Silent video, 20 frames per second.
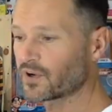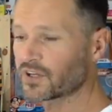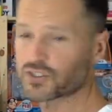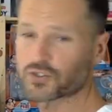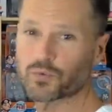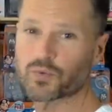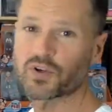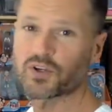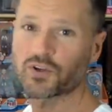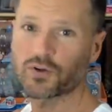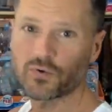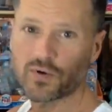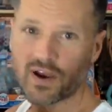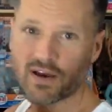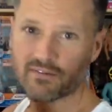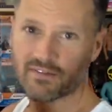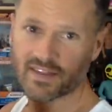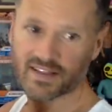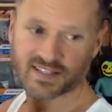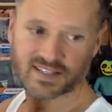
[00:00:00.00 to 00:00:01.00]
which we do
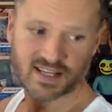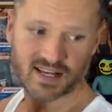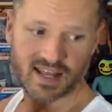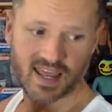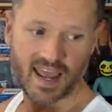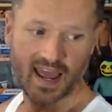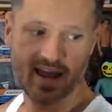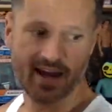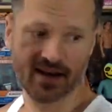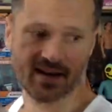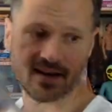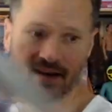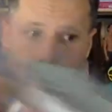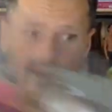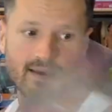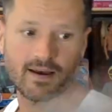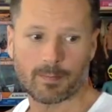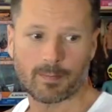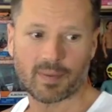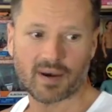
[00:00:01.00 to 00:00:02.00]
have this in
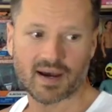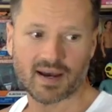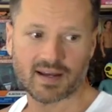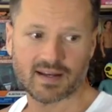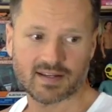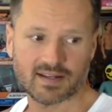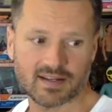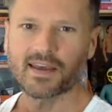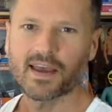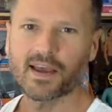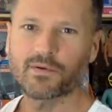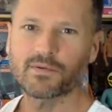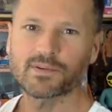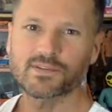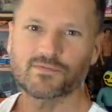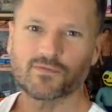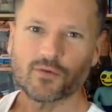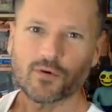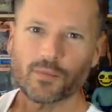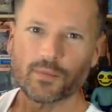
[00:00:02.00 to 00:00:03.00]
Canada, but it
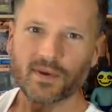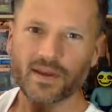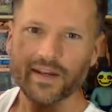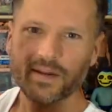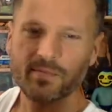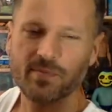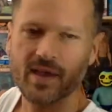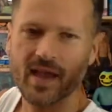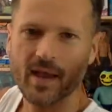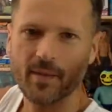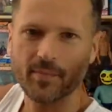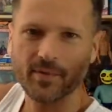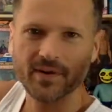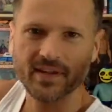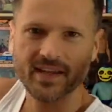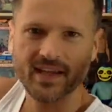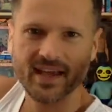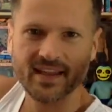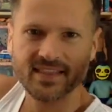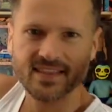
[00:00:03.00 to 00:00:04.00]
was for me to be able
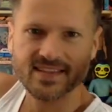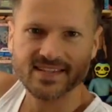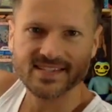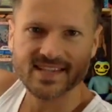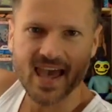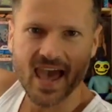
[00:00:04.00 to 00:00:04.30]
to get this